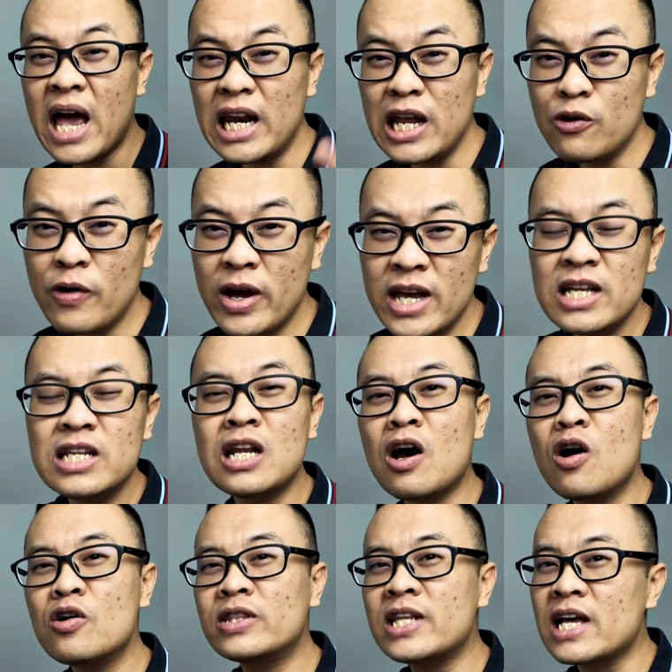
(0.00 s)
Anyway,
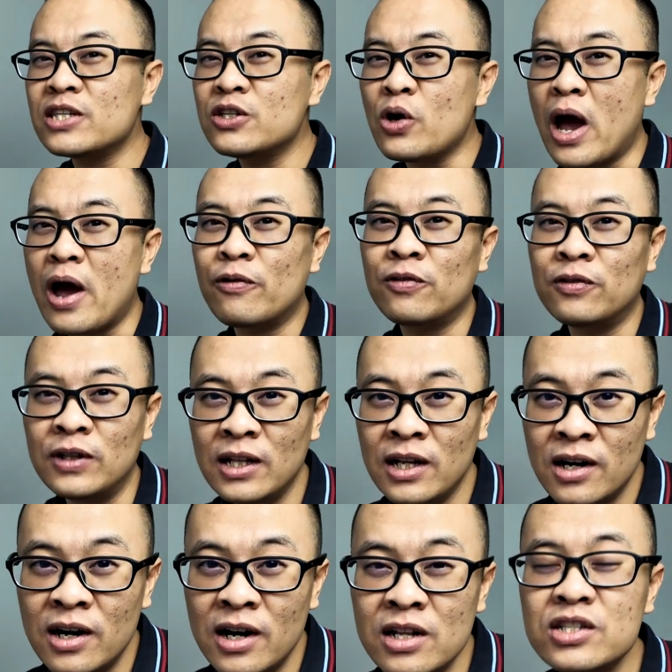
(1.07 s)
now that you have
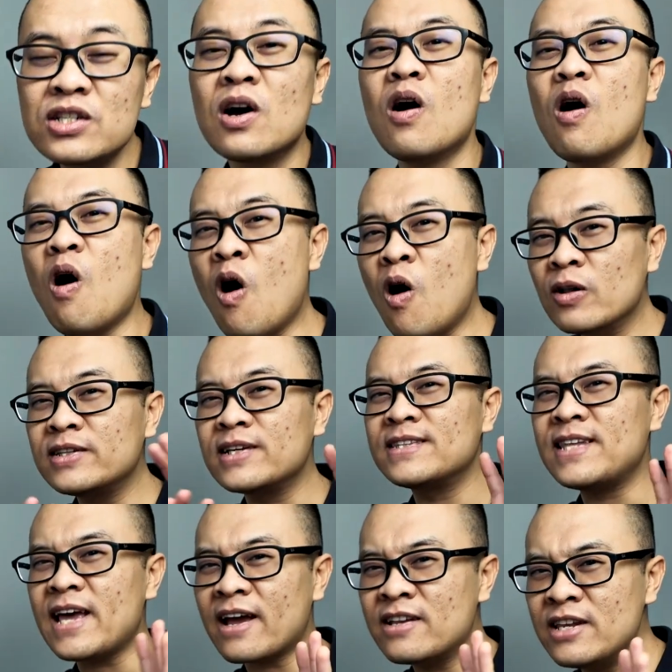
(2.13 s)
learned all the
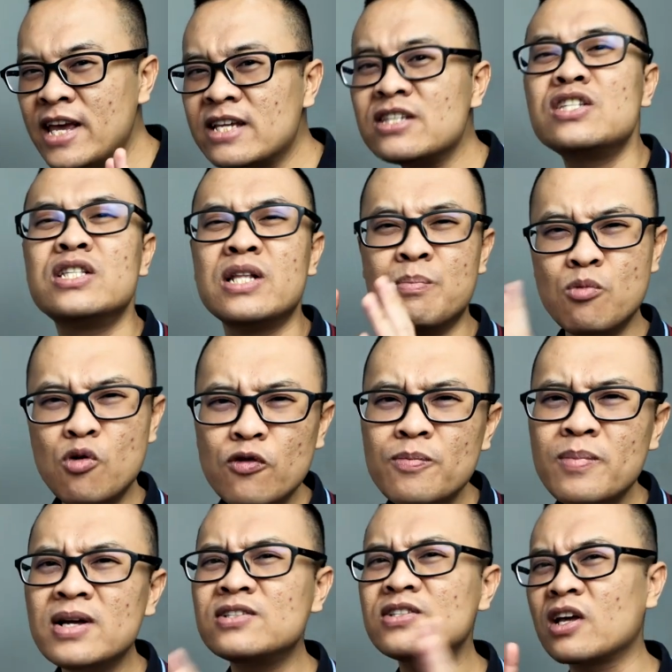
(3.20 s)
techniques, the
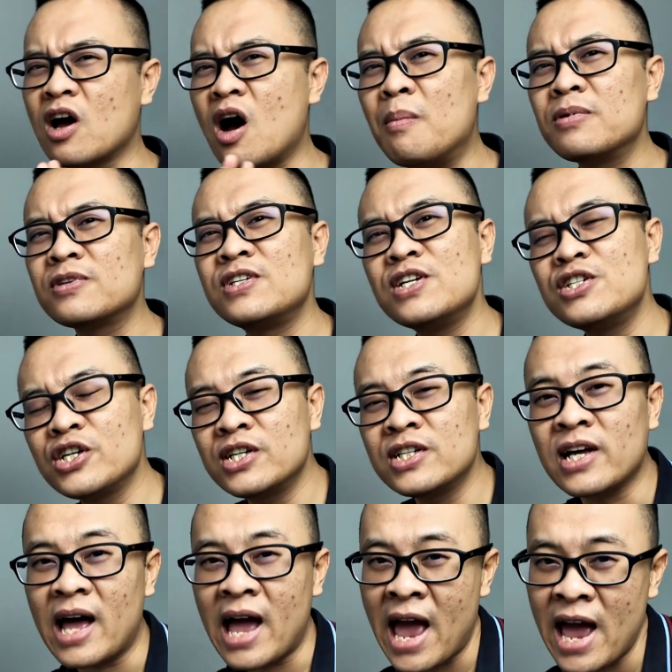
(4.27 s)
movements, the composition,
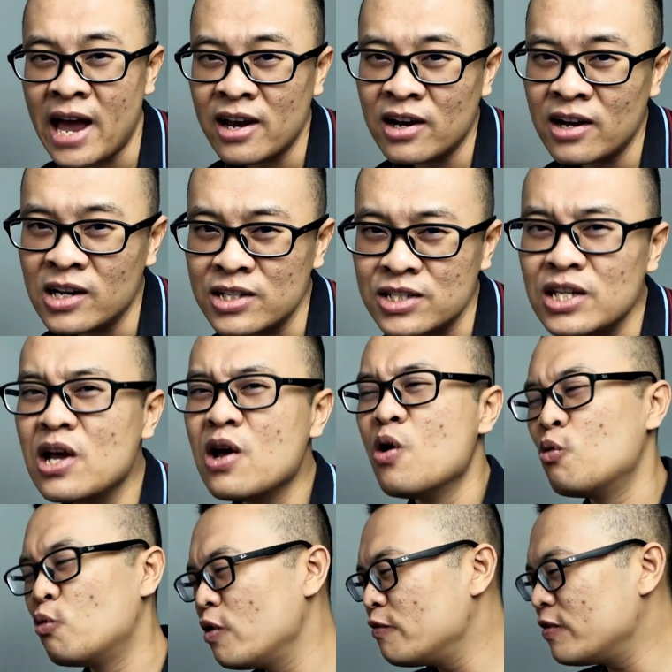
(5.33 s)
the angles,
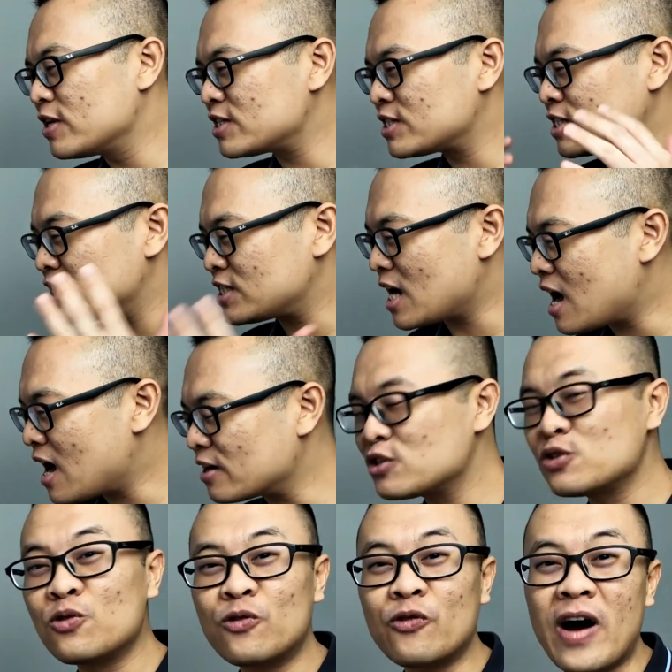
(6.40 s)
we will start
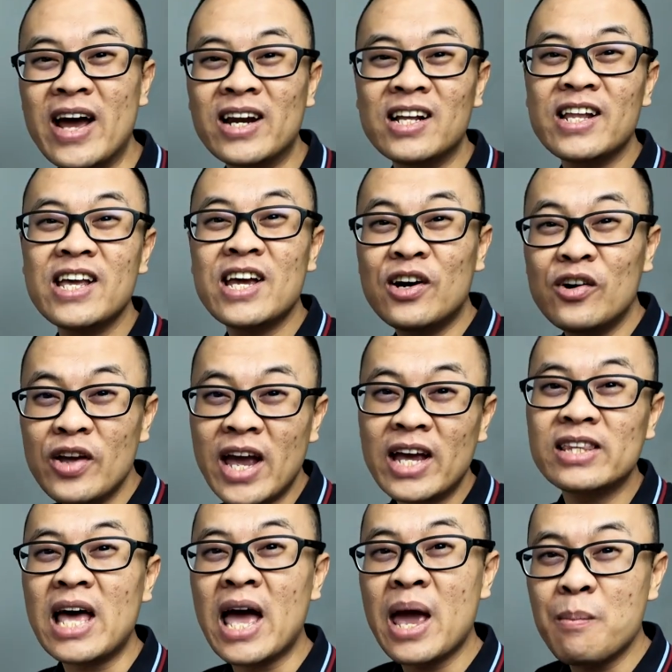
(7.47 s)
to finally
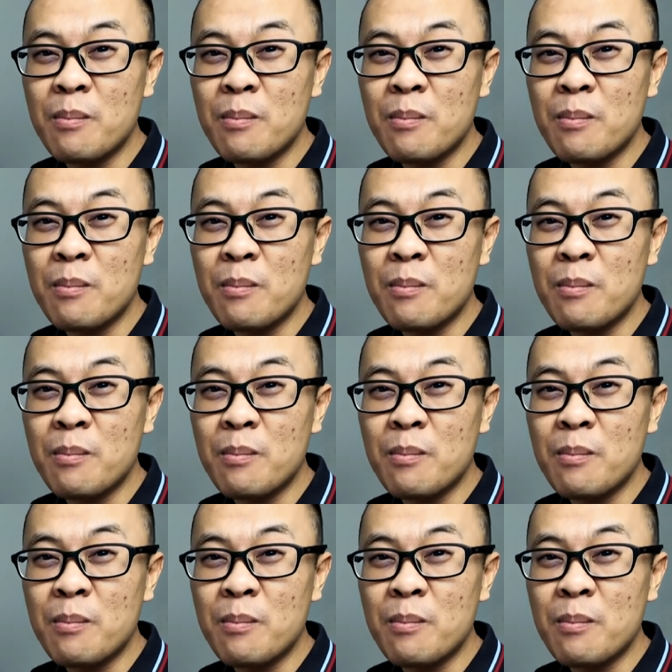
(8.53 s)
create a